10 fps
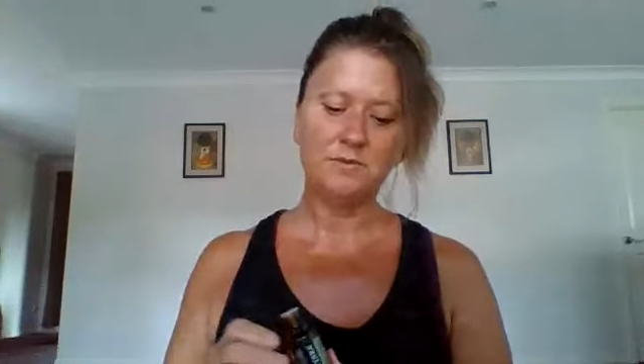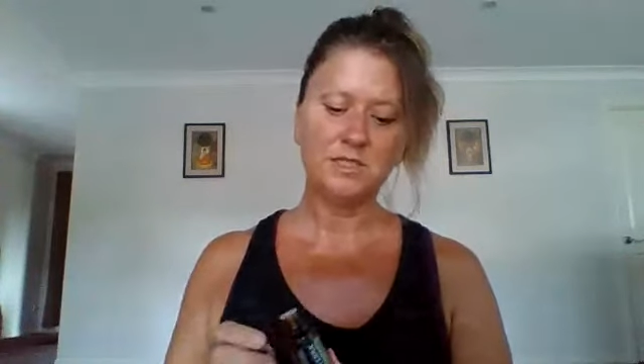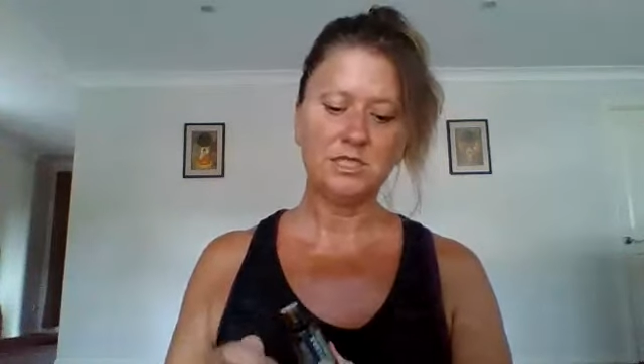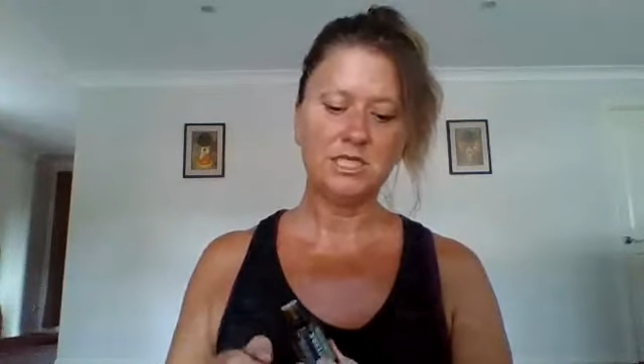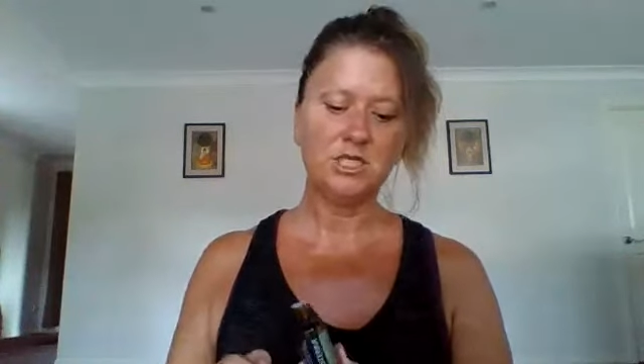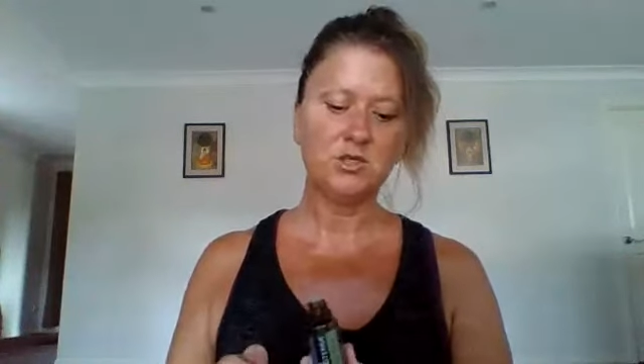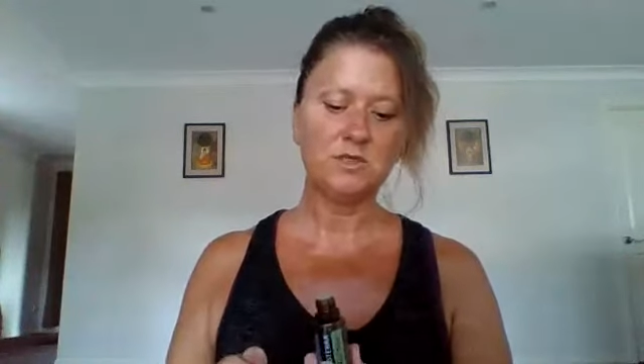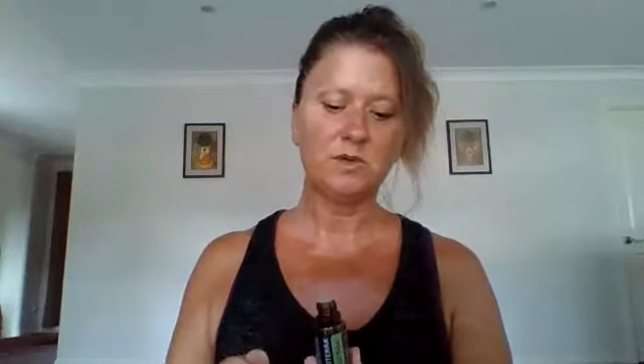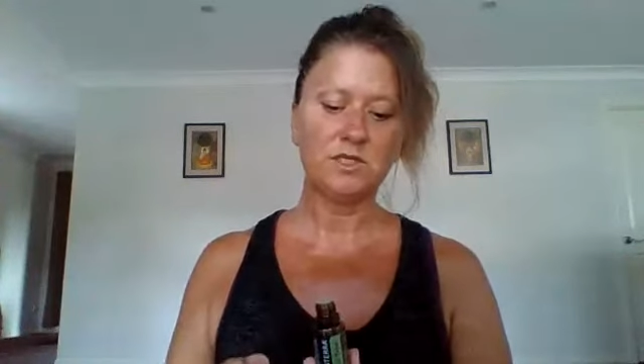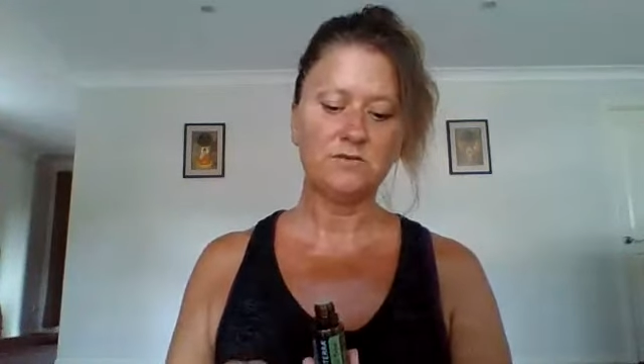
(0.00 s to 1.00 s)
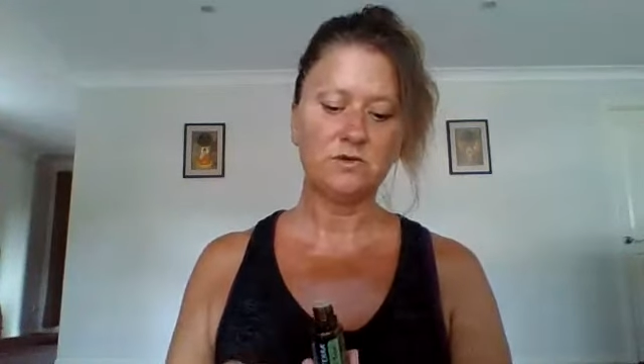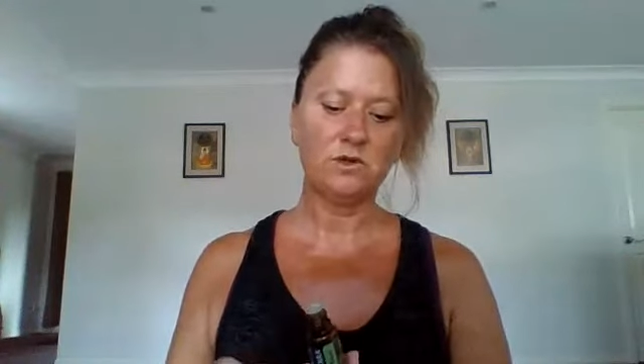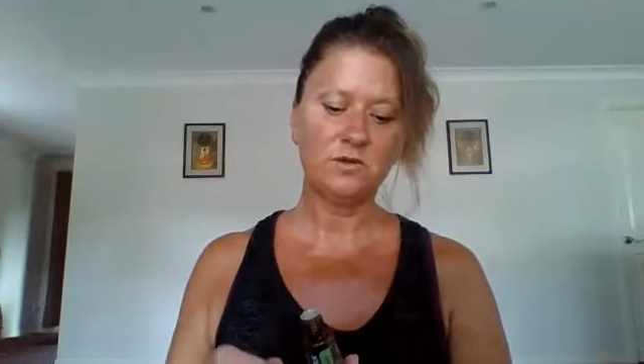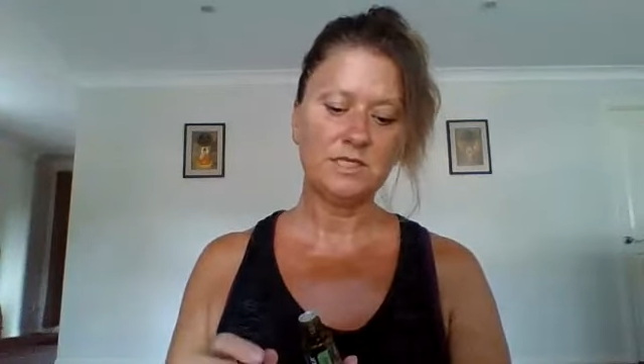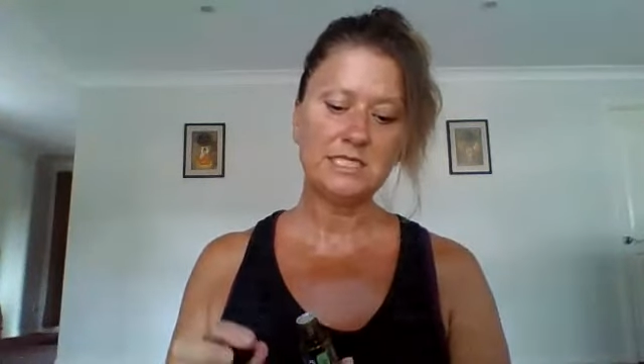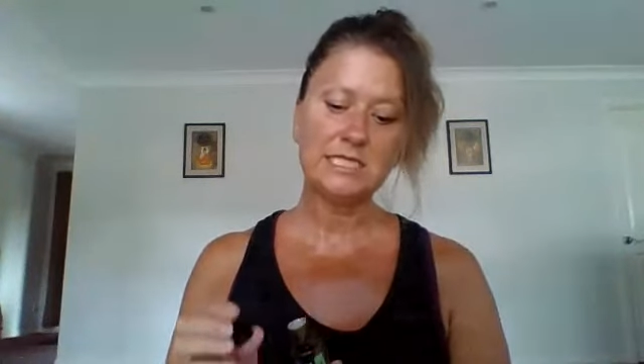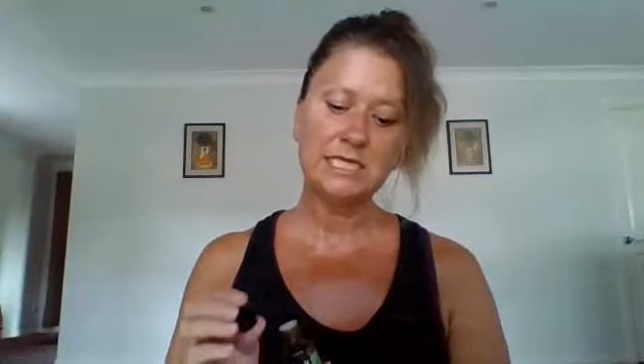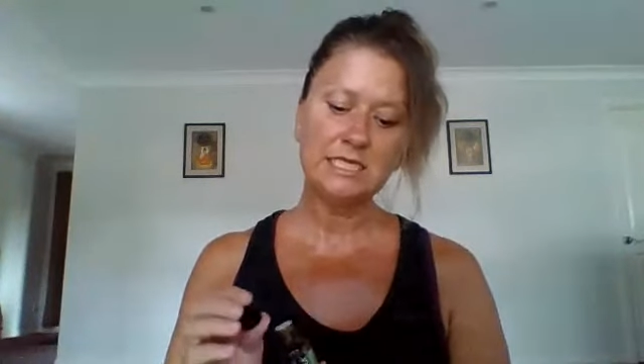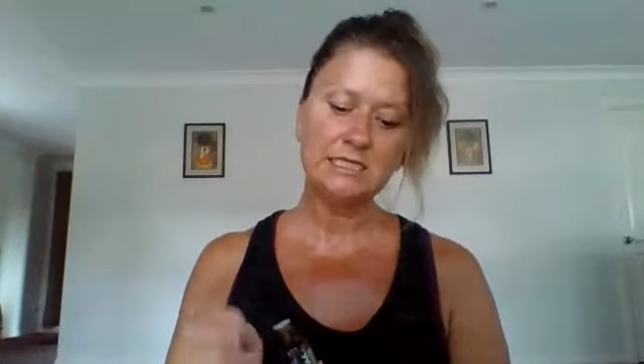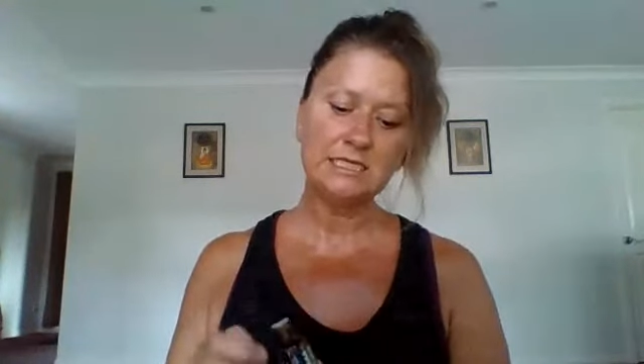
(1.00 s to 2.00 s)
tea tree is wonderful on the
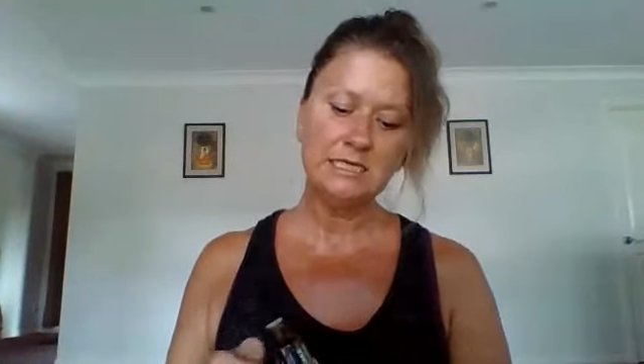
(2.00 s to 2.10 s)
skin.